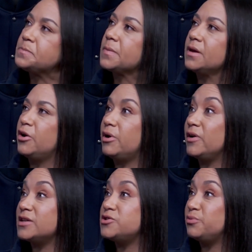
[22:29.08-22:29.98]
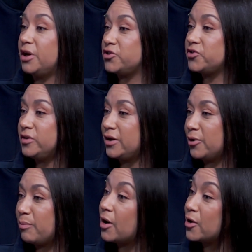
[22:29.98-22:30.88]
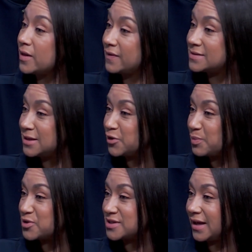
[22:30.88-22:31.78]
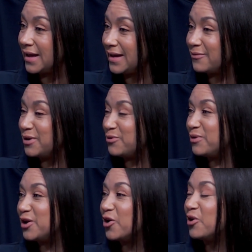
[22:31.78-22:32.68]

we don't get to do much, partying these days per se. We go